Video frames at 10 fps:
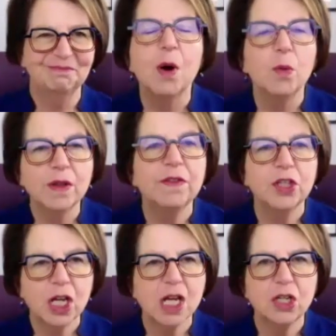With the
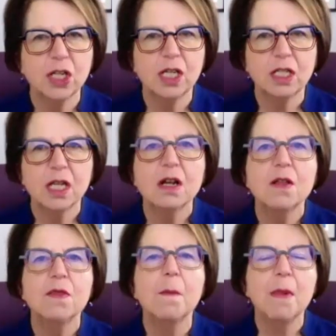changes,
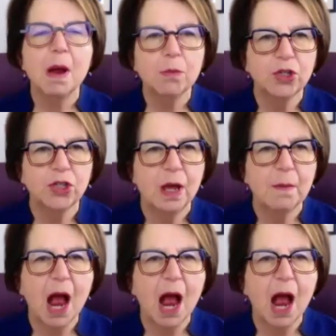the membership